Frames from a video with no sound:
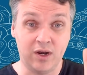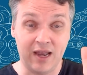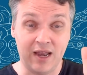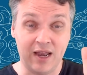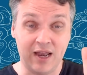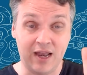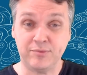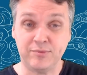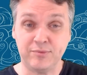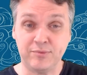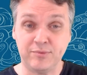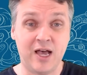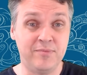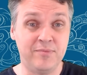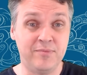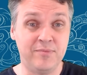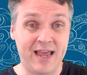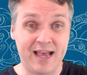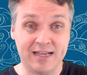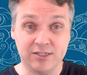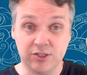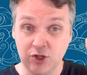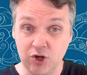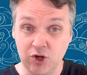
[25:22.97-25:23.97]
laptop that
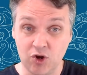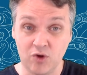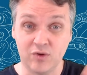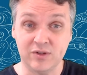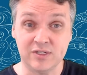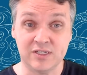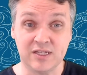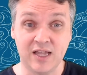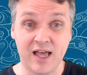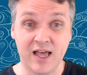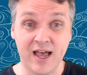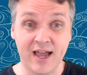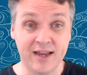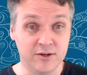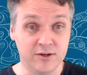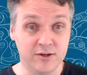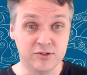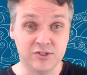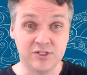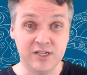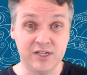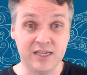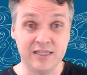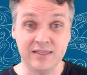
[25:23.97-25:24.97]
has the current slide and you're
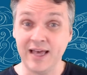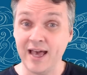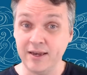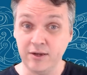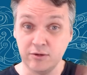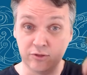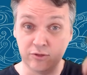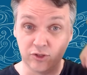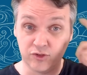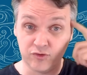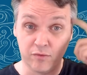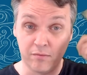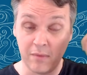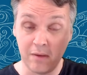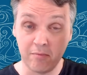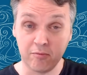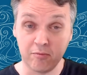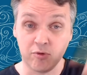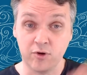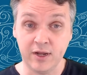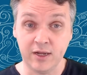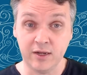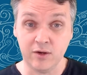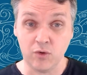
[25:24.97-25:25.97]
seeing that and you're just
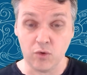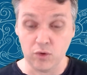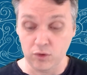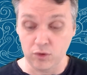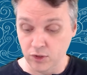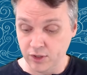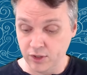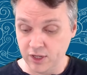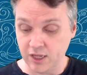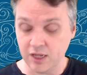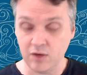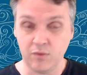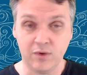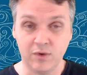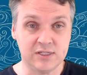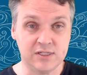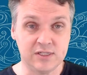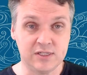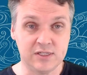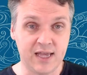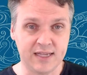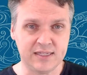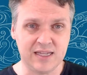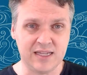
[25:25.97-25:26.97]
remembering or looking at what's
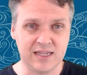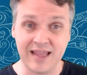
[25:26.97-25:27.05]
next,